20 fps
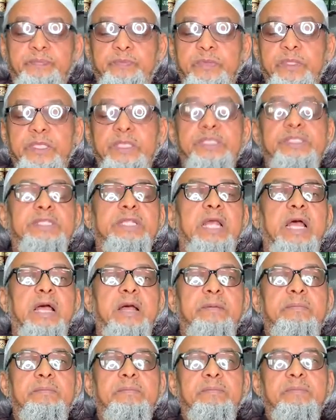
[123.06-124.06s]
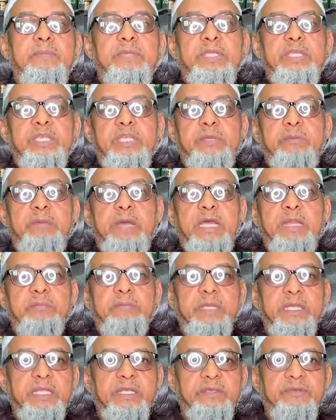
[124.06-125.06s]
Islam, Iman,
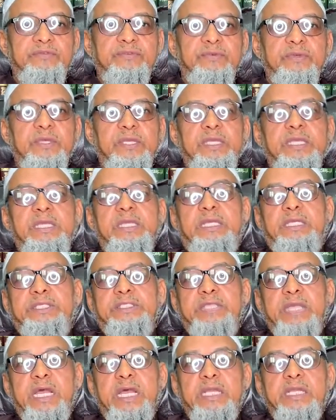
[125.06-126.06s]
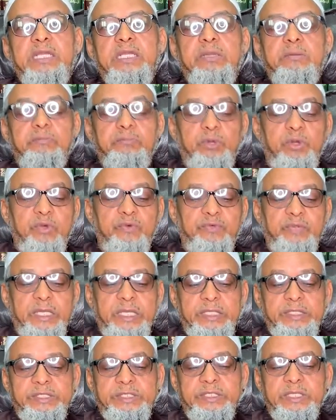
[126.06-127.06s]
belief, Ihsan,
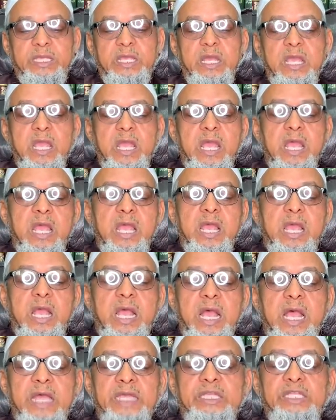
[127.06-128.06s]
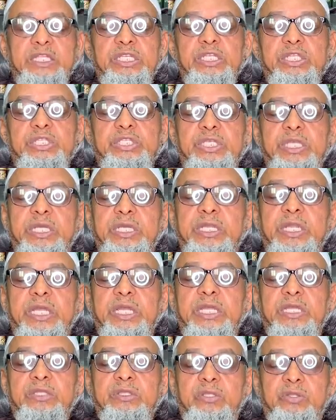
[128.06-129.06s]
benevolence. And each
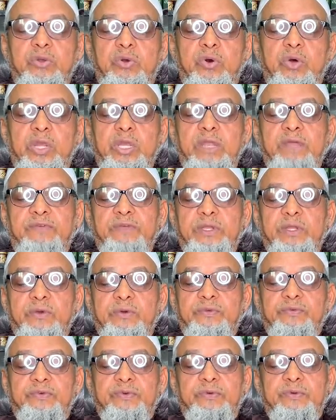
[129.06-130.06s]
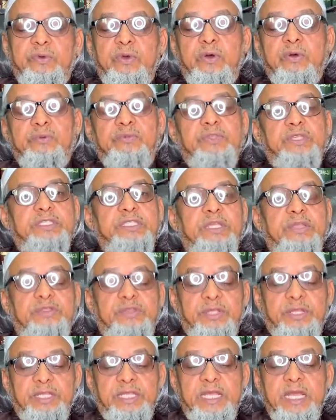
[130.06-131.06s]
grade or level of these
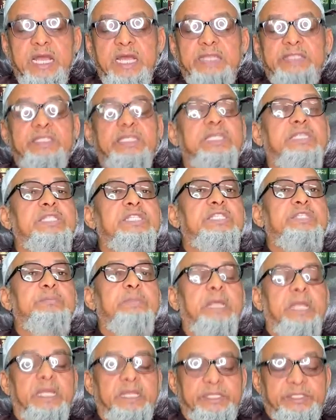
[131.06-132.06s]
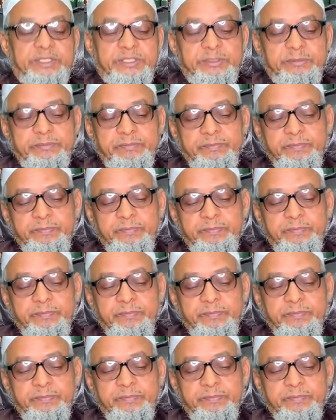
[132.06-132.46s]
three has its pillars.